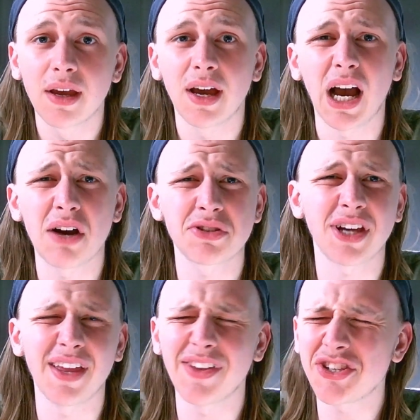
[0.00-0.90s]
I was
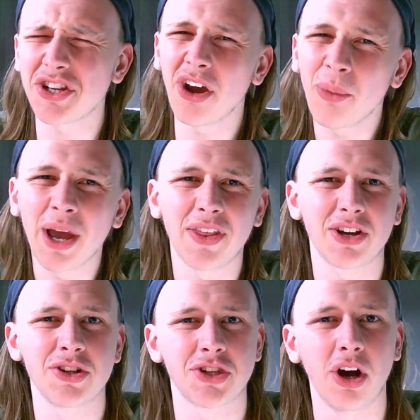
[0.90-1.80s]
like, there's no way they
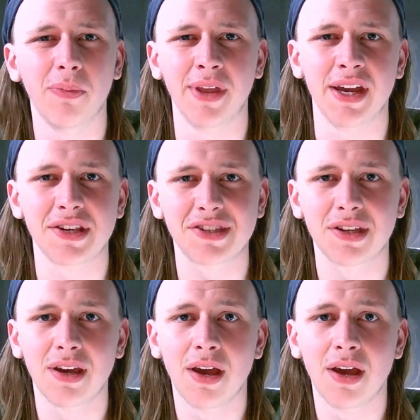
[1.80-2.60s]
could top this.